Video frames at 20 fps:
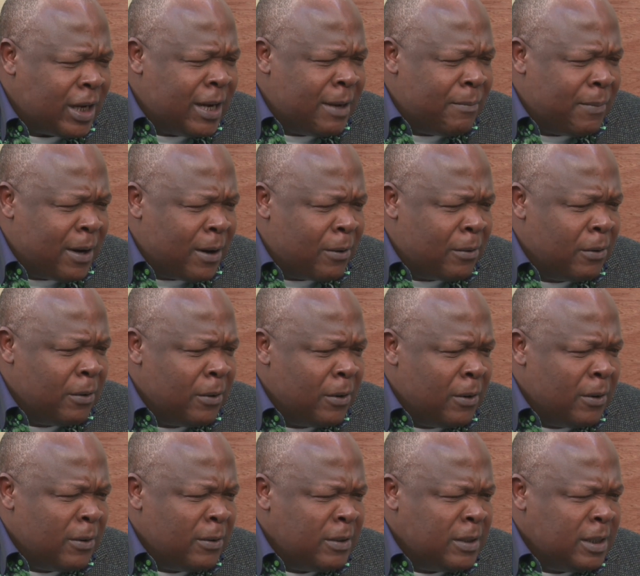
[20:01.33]
about
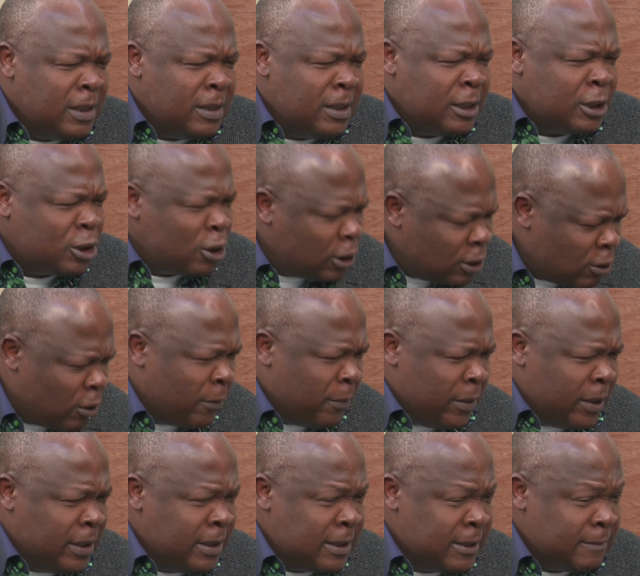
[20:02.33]
the
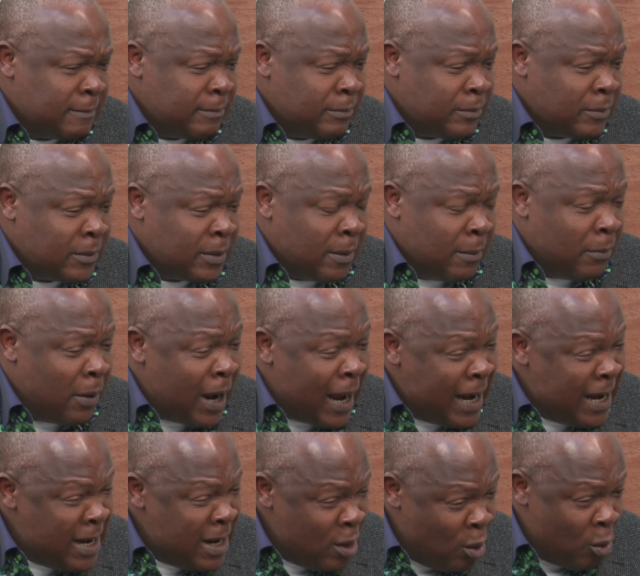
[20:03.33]
shortcomings, but I
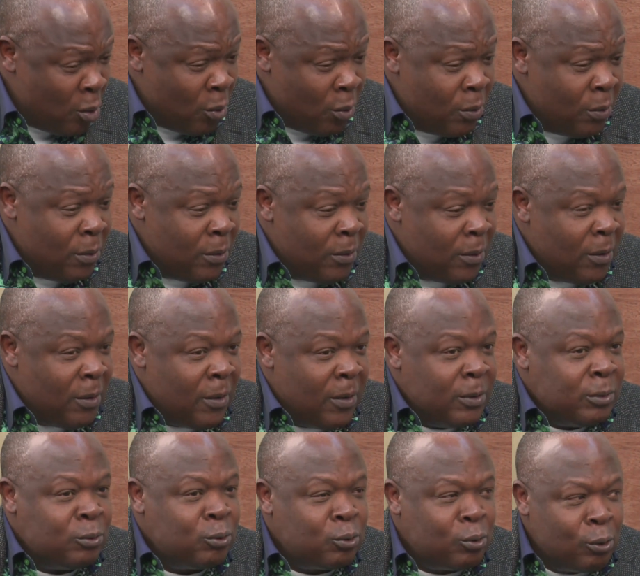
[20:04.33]
know
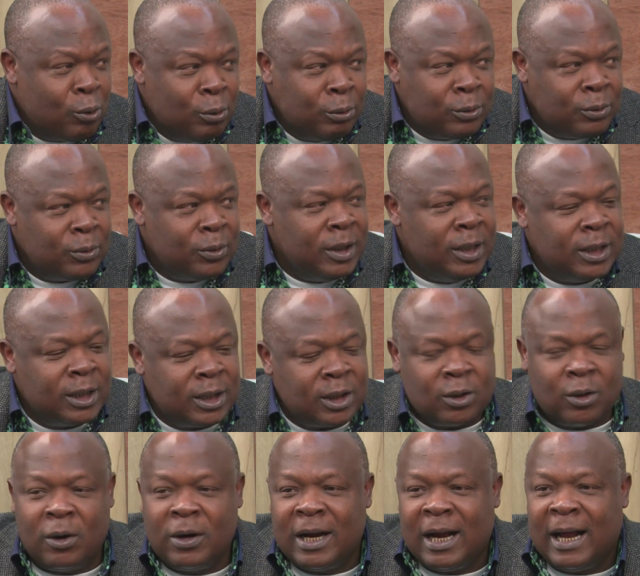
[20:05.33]
truth is
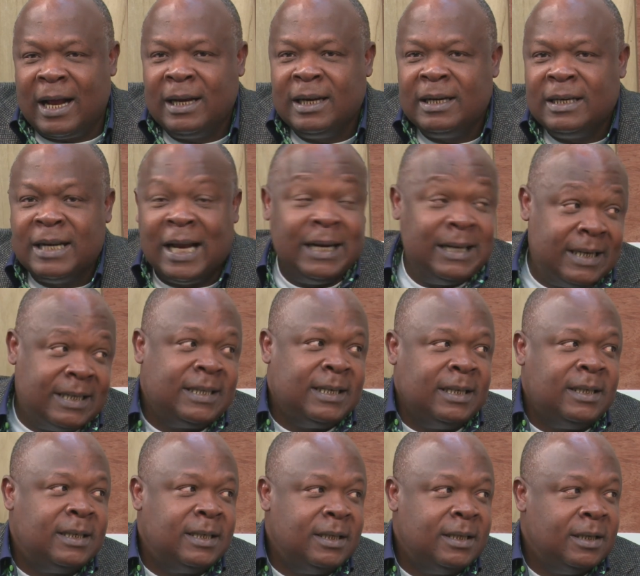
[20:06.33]
stronger than
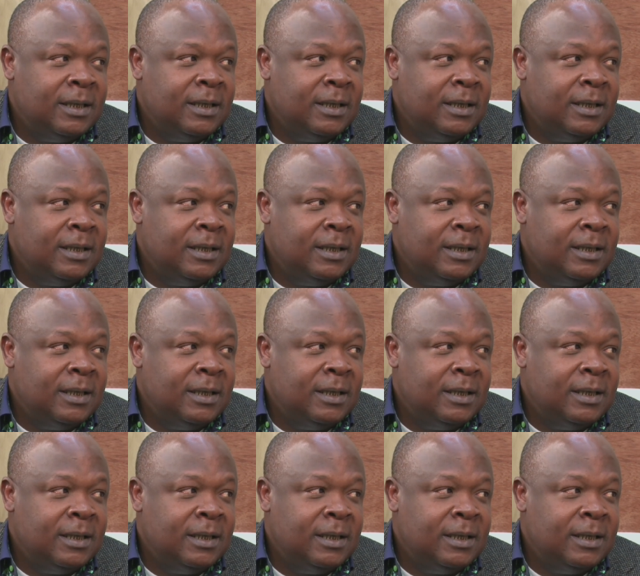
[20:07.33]
deceit.